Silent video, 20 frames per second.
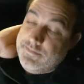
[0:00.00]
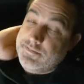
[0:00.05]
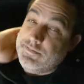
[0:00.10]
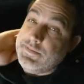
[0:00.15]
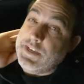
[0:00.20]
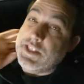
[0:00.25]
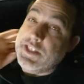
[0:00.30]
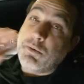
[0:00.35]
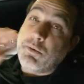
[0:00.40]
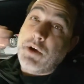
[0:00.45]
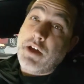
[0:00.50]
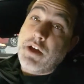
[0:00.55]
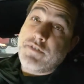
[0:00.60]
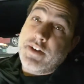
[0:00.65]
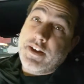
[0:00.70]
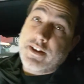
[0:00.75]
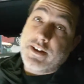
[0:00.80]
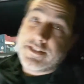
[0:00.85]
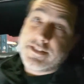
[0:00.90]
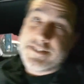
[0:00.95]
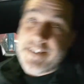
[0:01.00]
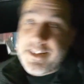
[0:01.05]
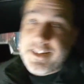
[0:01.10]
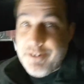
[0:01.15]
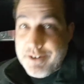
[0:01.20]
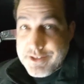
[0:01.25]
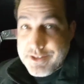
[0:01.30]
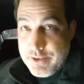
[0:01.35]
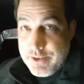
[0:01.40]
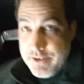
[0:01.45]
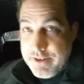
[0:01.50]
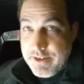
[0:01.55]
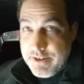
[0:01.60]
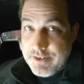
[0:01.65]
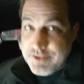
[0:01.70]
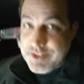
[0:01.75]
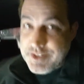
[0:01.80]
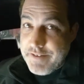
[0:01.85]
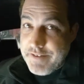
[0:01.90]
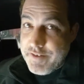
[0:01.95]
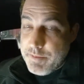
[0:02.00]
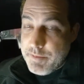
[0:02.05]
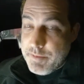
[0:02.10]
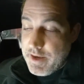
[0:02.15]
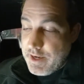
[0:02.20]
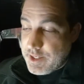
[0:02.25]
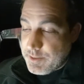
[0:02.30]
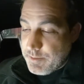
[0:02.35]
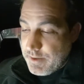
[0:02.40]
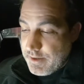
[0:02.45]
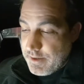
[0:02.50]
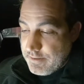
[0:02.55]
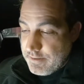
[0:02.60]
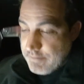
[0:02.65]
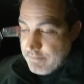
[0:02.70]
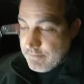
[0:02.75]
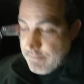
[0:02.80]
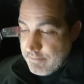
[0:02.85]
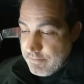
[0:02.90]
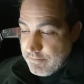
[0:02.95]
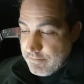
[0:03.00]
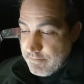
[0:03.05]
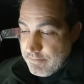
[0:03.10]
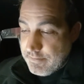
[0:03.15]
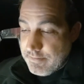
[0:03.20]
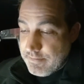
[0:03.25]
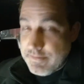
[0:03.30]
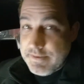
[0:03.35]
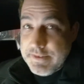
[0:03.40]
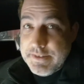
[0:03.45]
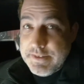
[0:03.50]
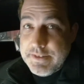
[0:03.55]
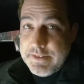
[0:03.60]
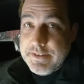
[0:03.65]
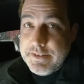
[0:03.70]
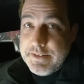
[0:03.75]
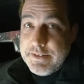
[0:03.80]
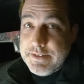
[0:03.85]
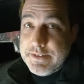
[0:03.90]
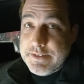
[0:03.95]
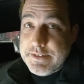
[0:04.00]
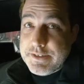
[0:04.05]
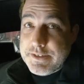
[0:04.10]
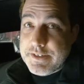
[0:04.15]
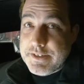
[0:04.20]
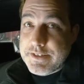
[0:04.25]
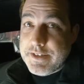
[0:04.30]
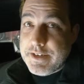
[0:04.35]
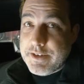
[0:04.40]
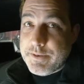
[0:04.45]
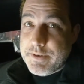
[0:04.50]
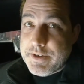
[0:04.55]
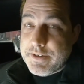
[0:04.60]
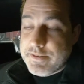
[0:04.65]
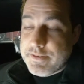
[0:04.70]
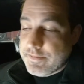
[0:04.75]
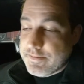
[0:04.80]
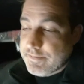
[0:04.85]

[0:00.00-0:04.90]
And the Wi-Fi here is stellar. It's only 170 megs, but it's gonna take a while.